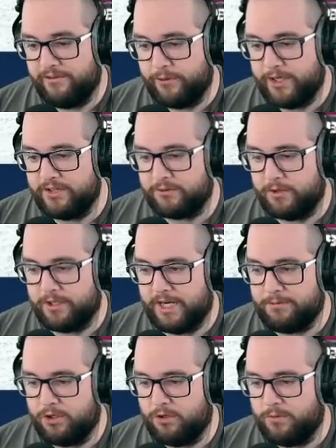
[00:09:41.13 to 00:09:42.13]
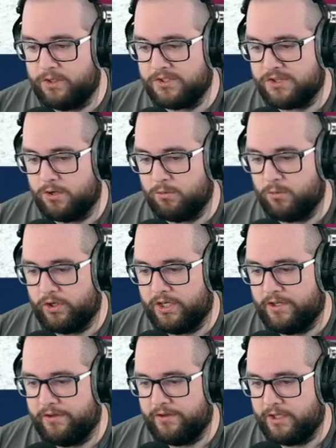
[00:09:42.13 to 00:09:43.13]
If we can get the run game going, we can start working
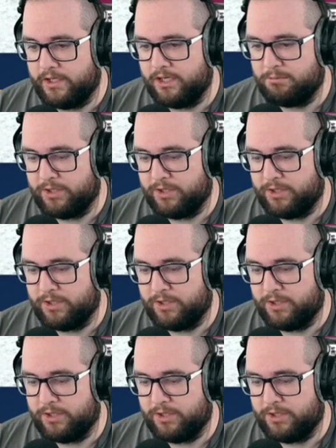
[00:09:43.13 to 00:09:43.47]
in the uh,